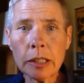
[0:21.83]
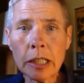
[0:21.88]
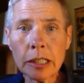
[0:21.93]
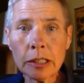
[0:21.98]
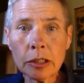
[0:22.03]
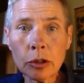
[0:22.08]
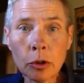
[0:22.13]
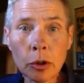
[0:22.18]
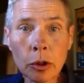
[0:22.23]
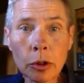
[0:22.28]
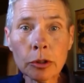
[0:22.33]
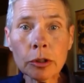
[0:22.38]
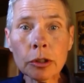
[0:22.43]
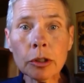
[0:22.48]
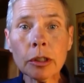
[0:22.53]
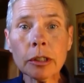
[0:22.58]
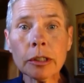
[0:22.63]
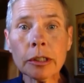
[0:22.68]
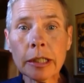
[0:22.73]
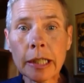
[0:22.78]
is
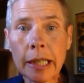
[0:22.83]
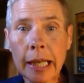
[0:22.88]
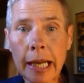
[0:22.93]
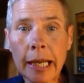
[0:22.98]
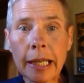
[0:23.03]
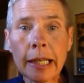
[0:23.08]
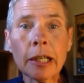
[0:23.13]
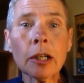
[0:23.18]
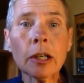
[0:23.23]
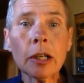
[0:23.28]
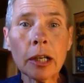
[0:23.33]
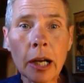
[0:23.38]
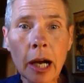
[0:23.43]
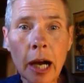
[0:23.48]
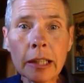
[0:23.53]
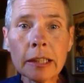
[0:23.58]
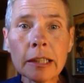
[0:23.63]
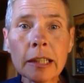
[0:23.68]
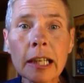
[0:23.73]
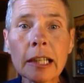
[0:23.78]
crucial to getting your
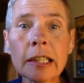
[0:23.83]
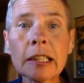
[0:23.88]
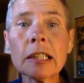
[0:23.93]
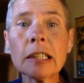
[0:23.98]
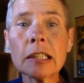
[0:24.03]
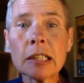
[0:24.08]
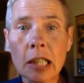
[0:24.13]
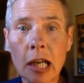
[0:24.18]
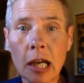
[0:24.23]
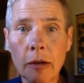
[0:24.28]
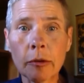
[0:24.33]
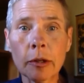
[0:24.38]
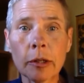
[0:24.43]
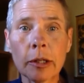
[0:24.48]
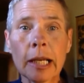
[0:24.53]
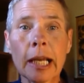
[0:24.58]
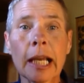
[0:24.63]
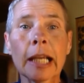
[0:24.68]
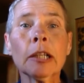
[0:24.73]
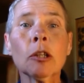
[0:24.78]
content
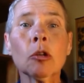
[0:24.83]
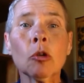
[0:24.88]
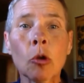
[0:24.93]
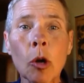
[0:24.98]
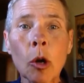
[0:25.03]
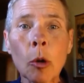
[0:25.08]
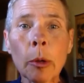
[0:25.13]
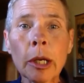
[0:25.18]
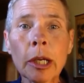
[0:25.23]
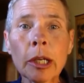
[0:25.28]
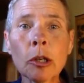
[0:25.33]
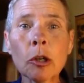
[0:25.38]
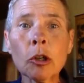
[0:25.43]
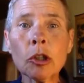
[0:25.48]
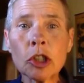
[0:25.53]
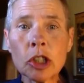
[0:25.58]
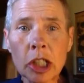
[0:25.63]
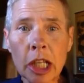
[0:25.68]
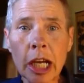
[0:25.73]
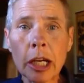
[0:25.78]
discovered and growing your
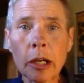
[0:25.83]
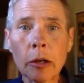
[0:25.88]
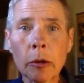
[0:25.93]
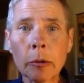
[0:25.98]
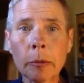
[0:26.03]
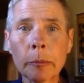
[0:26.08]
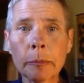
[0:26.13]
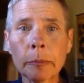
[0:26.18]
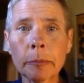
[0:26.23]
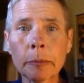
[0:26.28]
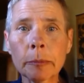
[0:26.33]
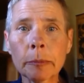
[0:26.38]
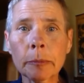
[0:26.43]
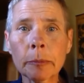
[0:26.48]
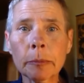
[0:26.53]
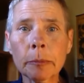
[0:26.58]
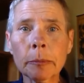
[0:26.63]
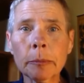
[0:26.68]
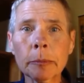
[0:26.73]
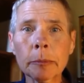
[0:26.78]
channel.
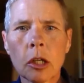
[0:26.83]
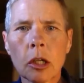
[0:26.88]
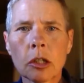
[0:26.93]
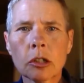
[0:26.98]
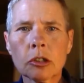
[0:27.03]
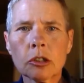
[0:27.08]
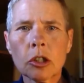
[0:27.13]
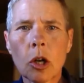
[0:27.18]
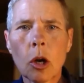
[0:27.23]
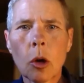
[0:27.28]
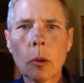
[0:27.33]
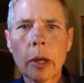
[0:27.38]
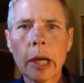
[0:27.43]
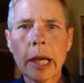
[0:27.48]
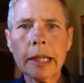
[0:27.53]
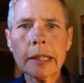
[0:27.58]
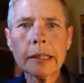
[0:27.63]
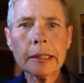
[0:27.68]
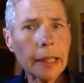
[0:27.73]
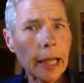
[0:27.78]
So,
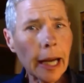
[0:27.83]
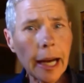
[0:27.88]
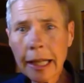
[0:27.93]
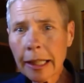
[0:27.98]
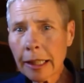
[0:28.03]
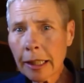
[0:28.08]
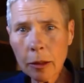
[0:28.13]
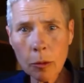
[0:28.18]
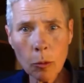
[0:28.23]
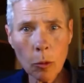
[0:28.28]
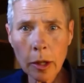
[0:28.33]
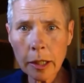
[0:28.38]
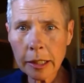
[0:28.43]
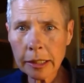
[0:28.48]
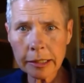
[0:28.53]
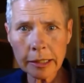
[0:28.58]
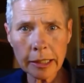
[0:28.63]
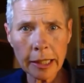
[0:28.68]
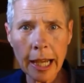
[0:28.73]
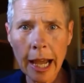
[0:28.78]
exactly what
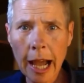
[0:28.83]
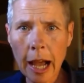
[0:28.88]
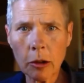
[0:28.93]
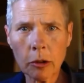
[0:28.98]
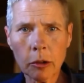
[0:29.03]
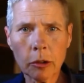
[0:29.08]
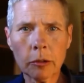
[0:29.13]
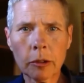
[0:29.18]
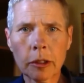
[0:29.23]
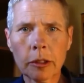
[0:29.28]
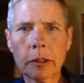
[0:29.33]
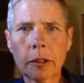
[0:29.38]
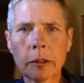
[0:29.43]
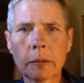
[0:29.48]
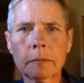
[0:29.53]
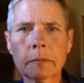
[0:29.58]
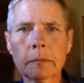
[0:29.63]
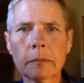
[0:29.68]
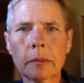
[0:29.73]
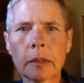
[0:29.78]
is the
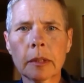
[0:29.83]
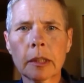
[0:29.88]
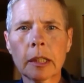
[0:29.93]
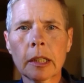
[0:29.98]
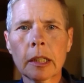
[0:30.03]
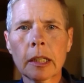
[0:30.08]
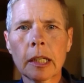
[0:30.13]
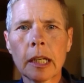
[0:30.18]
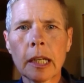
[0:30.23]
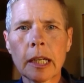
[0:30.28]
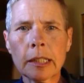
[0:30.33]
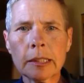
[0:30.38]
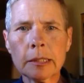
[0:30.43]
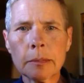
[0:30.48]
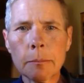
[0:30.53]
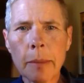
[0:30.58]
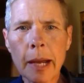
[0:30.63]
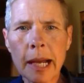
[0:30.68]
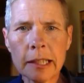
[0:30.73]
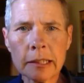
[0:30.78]
algorithm? It's
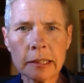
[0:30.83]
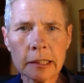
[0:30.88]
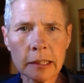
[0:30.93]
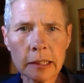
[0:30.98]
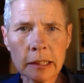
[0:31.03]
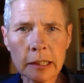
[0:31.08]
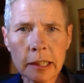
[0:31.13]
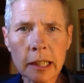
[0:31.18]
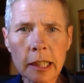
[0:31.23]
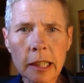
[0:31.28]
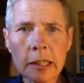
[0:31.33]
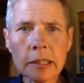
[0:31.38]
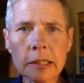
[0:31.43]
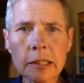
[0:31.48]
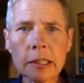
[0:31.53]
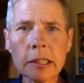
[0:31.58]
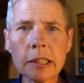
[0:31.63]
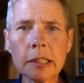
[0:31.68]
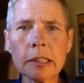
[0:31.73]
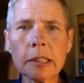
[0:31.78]
basically a
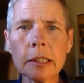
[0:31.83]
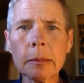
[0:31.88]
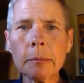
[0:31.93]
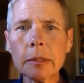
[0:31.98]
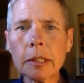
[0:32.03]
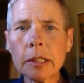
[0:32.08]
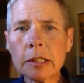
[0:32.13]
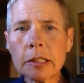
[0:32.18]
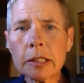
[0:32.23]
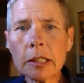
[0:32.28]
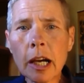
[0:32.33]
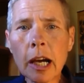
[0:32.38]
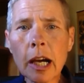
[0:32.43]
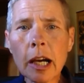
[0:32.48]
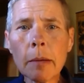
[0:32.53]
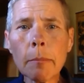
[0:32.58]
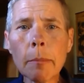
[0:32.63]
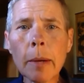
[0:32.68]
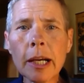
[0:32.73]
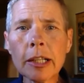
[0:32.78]
system
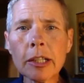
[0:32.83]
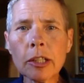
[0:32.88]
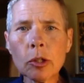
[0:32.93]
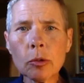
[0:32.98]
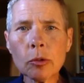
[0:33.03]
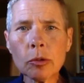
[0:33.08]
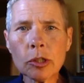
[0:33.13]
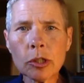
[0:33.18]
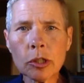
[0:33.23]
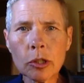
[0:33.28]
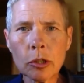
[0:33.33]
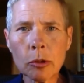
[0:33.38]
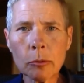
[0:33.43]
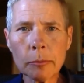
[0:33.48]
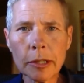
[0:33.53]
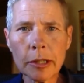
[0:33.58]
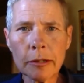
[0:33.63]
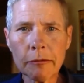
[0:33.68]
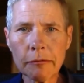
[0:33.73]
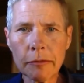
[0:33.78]
designed by YouTube
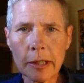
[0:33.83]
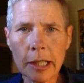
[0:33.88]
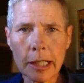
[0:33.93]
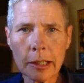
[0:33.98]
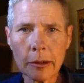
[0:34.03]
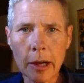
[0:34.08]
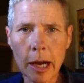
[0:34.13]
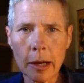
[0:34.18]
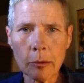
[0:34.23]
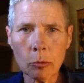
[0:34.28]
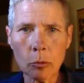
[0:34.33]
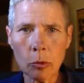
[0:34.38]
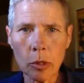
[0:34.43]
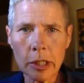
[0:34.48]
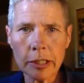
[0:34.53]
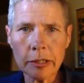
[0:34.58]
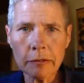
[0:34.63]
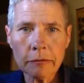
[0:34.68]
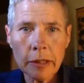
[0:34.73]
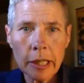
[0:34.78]
to figure out
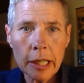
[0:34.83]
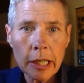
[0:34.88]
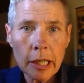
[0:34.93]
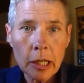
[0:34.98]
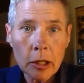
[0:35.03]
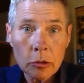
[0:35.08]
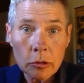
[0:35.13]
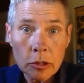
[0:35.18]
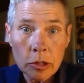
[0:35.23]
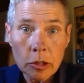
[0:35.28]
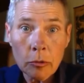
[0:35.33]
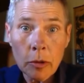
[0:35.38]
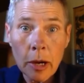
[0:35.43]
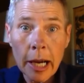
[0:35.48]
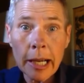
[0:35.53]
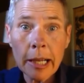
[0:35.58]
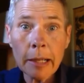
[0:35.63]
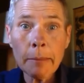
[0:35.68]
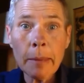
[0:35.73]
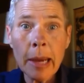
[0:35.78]
which videos to
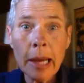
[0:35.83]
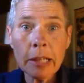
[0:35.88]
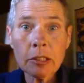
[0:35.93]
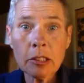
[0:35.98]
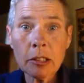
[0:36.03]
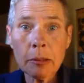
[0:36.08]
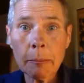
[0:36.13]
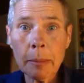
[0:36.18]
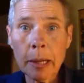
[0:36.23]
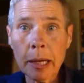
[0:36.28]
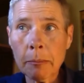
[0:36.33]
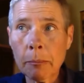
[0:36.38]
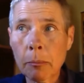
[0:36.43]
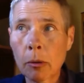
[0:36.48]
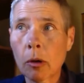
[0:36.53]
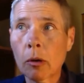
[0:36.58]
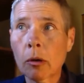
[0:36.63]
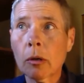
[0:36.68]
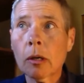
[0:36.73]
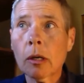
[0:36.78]
recommend to
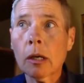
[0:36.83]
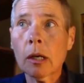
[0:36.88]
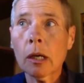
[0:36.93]
people